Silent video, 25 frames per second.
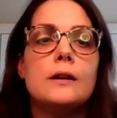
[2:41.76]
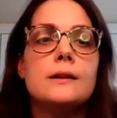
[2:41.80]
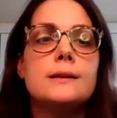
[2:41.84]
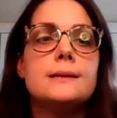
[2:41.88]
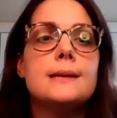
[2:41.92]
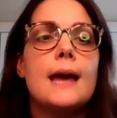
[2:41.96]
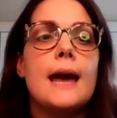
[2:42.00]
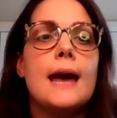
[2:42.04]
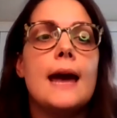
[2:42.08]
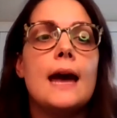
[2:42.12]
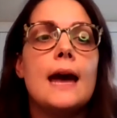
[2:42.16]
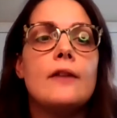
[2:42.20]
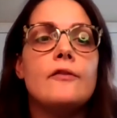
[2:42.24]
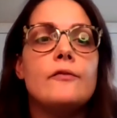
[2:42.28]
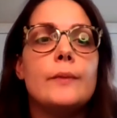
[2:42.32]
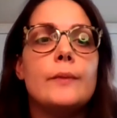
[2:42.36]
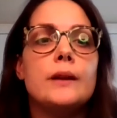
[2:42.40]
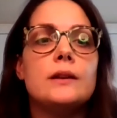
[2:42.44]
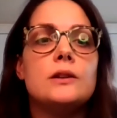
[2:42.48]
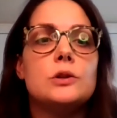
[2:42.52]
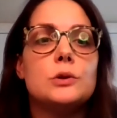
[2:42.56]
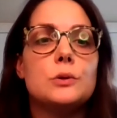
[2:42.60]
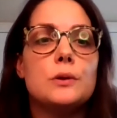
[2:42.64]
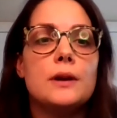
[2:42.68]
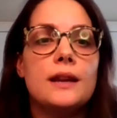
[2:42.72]
Parents
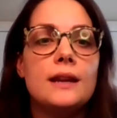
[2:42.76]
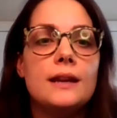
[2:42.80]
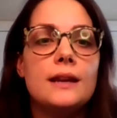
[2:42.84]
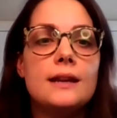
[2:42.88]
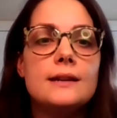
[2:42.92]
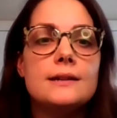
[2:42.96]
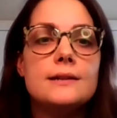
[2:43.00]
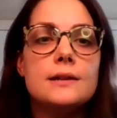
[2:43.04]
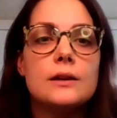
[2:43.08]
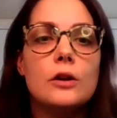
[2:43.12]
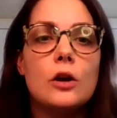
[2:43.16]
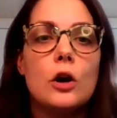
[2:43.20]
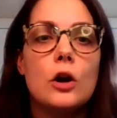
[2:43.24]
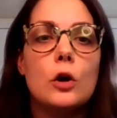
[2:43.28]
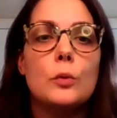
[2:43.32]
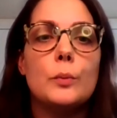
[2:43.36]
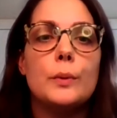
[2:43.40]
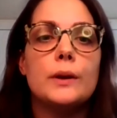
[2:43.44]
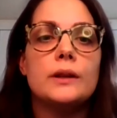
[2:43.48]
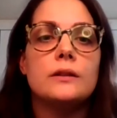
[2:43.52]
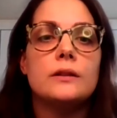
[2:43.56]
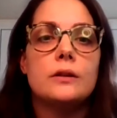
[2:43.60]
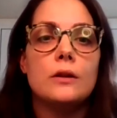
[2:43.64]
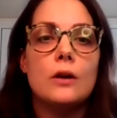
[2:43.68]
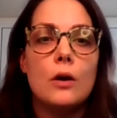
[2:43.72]
have been drinking to
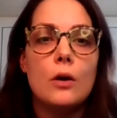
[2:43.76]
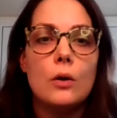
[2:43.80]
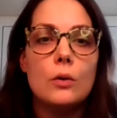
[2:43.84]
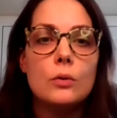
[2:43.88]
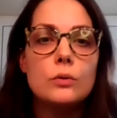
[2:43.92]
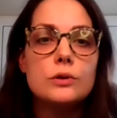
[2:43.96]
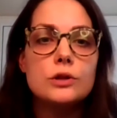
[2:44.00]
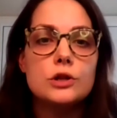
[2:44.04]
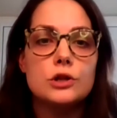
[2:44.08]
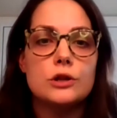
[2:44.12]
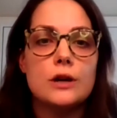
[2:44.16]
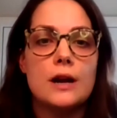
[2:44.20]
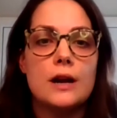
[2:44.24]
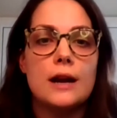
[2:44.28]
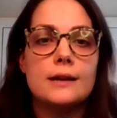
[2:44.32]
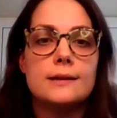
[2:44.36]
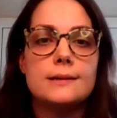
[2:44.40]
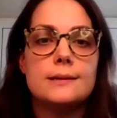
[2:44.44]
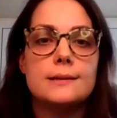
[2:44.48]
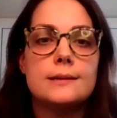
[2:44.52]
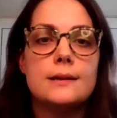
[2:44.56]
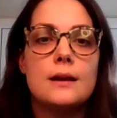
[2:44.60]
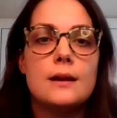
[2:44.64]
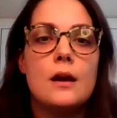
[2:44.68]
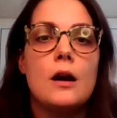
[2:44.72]
cope with their own
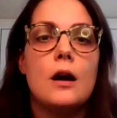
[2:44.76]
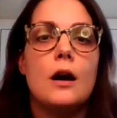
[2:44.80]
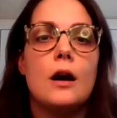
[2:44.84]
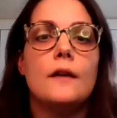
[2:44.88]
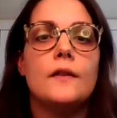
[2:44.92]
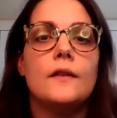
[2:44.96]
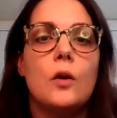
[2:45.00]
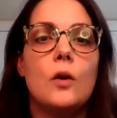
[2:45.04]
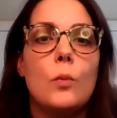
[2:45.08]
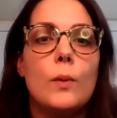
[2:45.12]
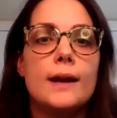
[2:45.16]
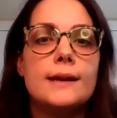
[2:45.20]
stress.